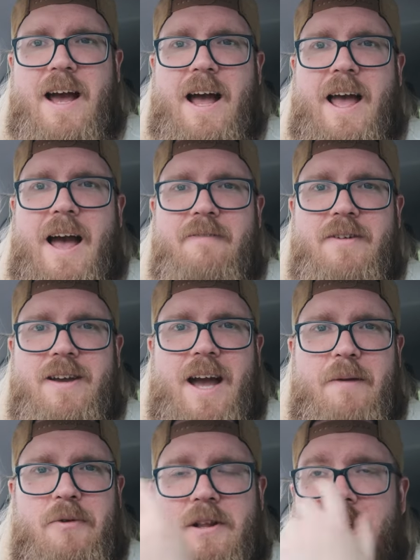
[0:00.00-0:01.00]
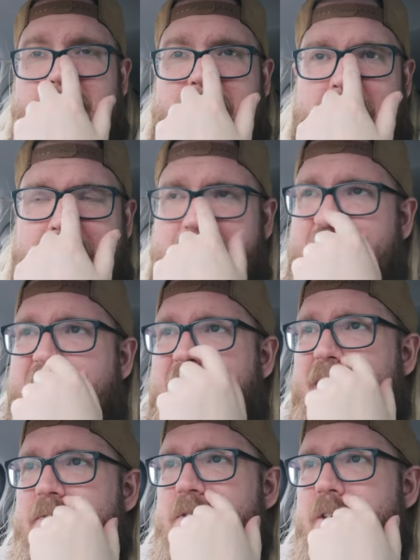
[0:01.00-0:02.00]
I have a camera like that. I
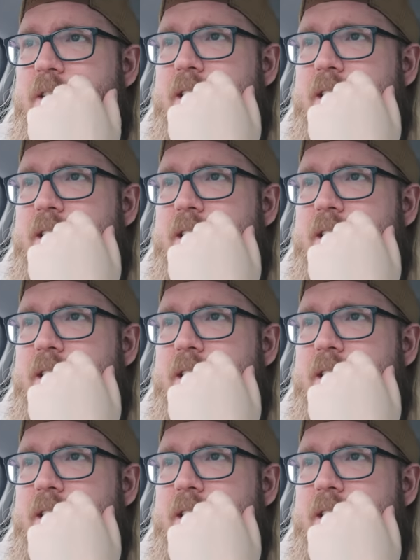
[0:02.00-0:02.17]
have the